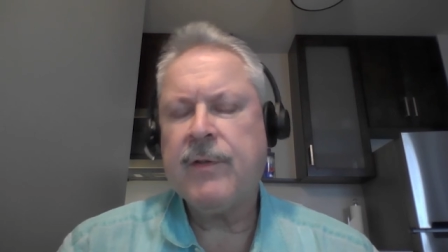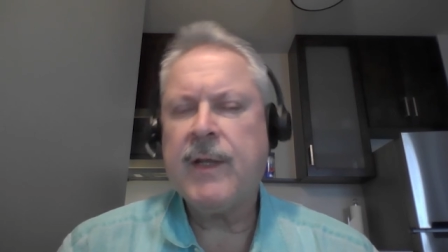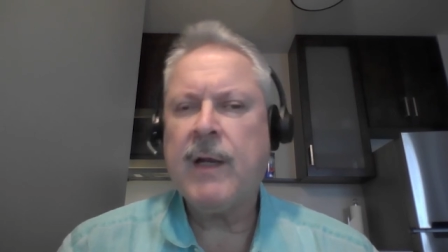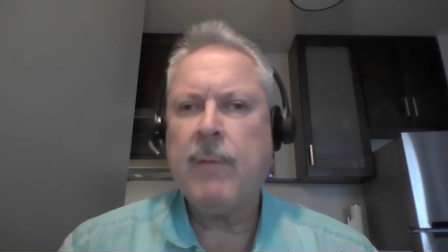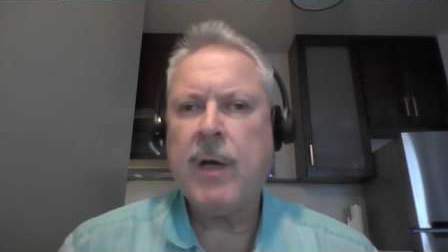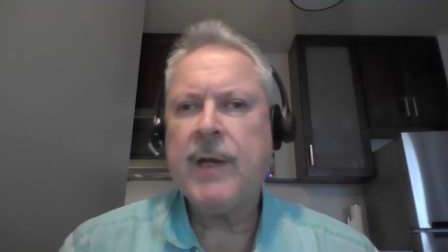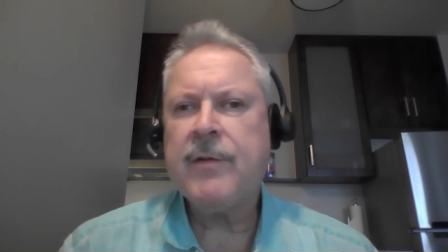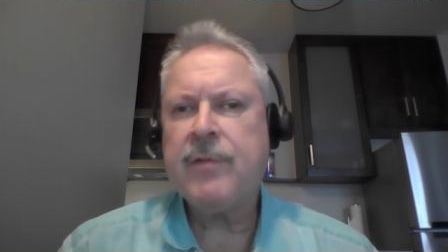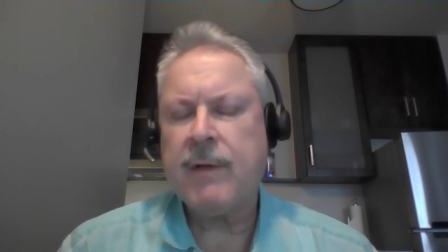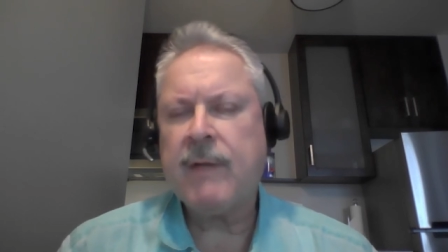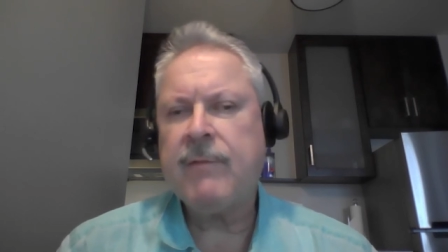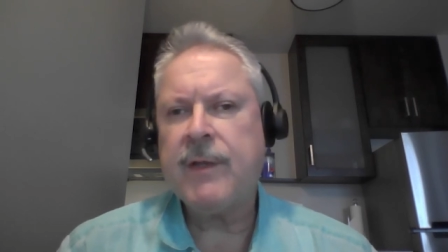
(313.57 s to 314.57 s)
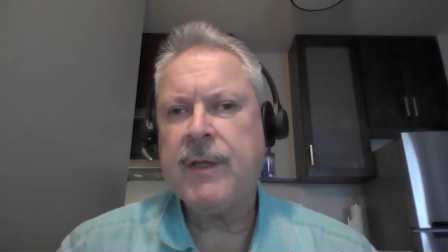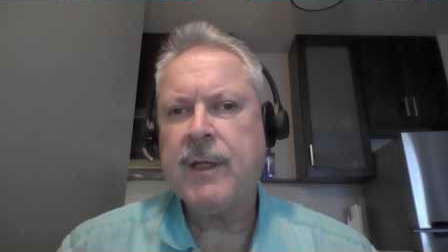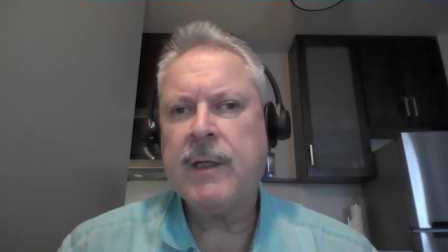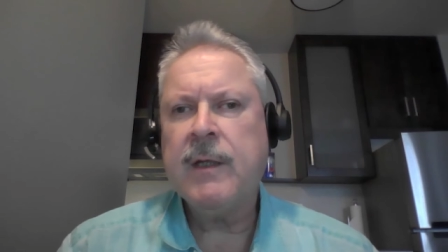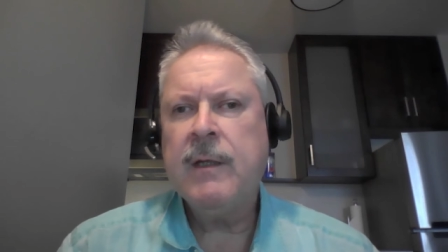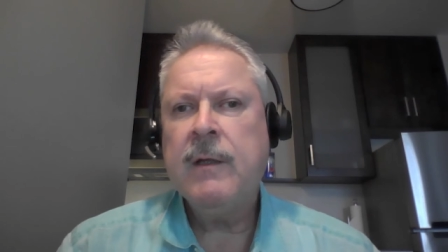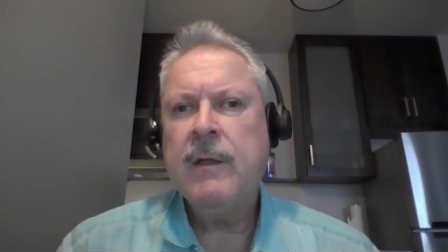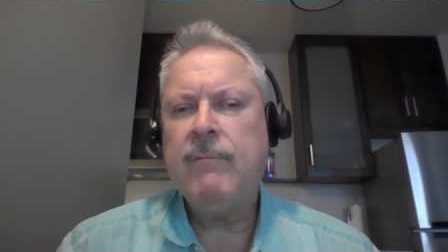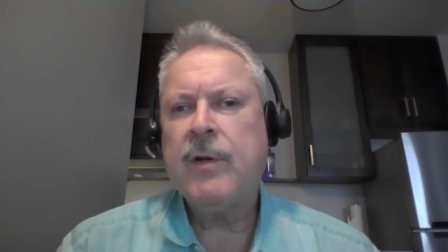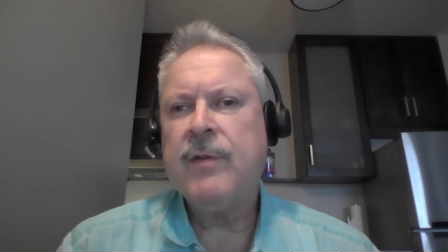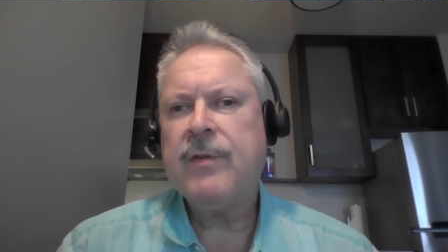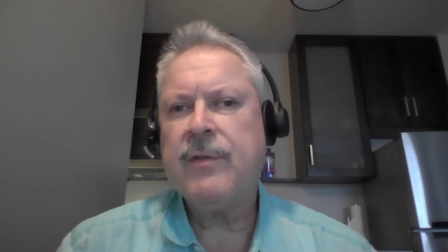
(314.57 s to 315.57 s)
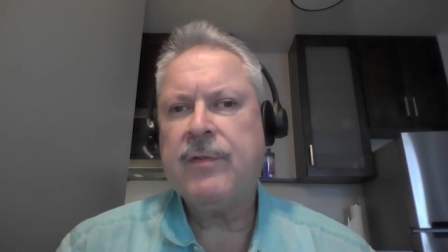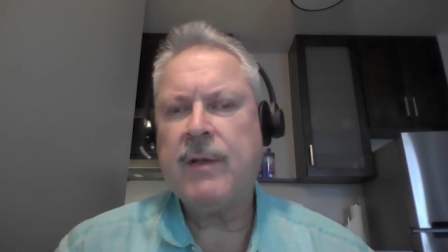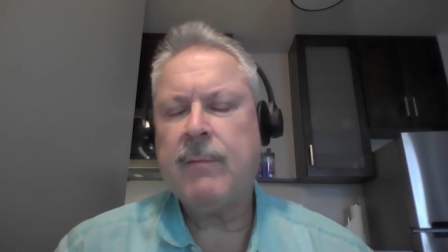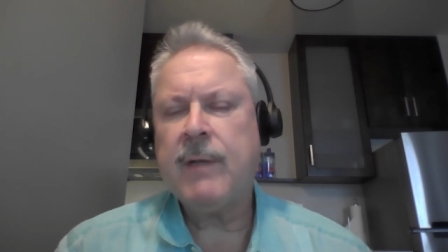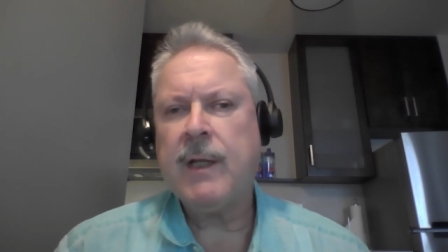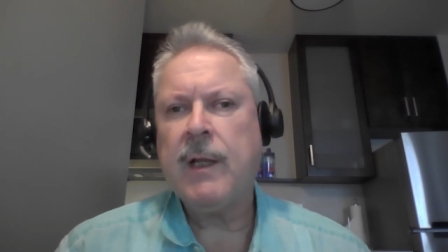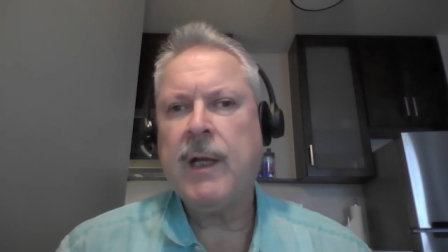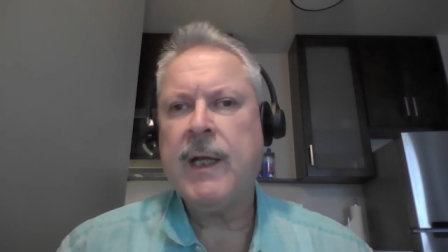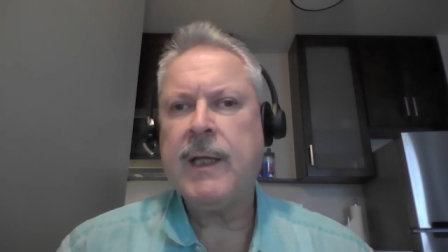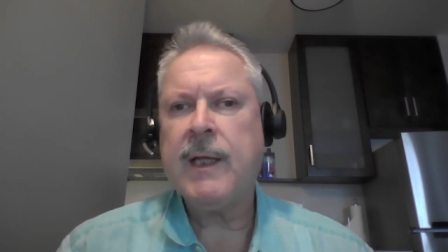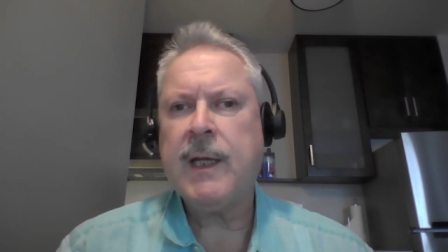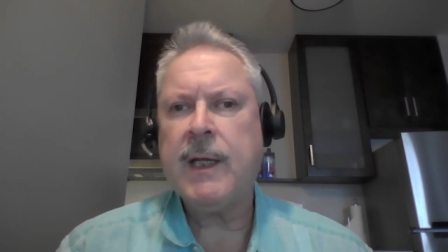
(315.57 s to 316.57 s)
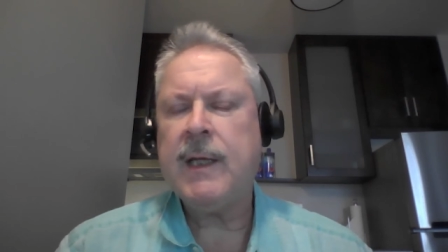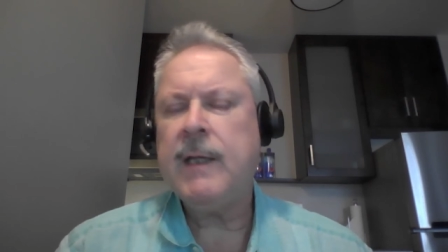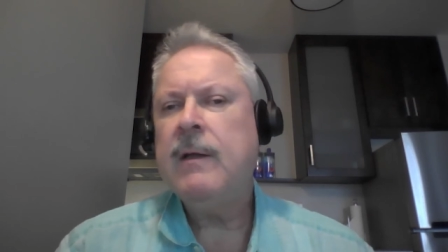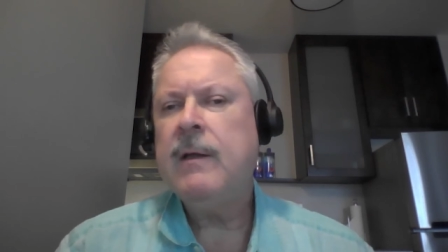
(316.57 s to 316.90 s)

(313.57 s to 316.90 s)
that'll monitor everything versus somebody like an